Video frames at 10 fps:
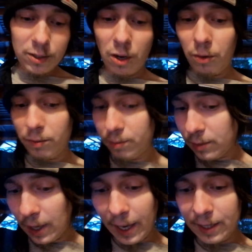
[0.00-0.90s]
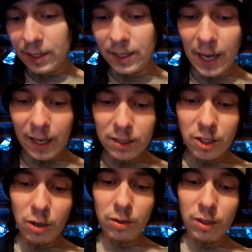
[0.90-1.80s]
So, like the second
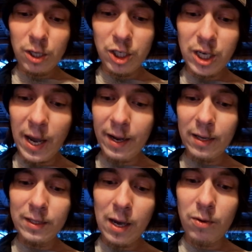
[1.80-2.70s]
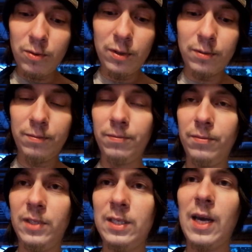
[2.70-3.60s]
song, Chinatown,
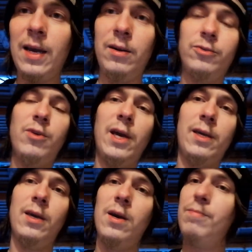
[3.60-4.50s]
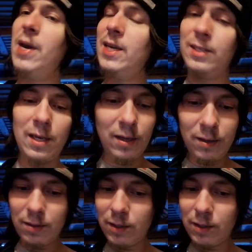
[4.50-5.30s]
the title track, amazing.